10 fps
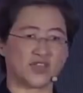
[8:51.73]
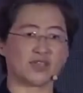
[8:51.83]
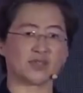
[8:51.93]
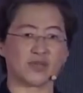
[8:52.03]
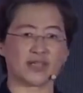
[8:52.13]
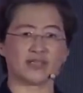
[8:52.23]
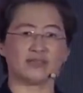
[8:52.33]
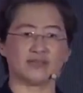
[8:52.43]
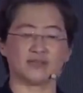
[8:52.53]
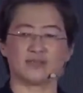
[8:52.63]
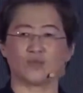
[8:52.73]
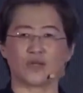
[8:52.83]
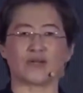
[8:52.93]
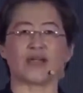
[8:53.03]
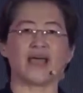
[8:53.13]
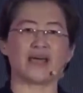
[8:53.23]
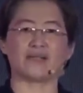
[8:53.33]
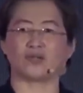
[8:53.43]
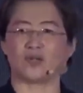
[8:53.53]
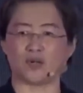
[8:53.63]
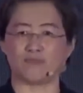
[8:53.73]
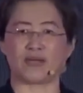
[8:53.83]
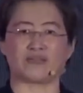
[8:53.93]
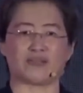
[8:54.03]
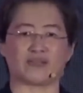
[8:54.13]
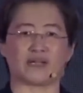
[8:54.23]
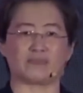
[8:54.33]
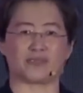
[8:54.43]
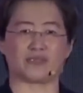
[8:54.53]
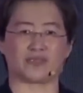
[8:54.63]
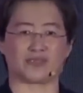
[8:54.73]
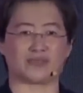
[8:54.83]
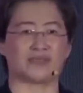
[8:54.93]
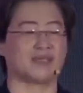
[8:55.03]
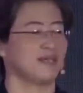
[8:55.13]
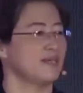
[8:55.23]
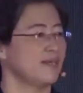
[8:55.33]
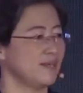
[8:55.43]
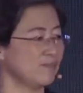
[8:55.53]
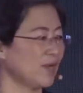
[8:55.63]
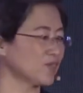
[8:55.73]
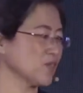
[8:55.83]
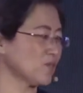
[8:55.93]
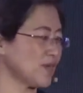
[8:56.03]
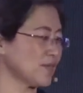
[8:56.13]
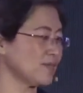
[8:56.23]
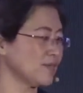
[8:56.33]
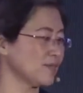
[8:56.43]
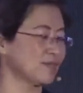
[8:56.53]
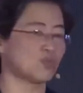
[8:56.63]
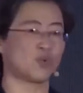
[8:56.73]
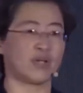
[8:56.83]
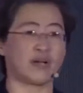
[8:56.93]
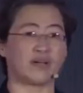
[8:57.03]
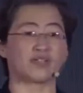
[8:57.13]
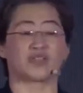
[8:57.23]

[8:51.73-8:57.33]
single-threaded, we are at or better than the competition. In multi-threaded, we are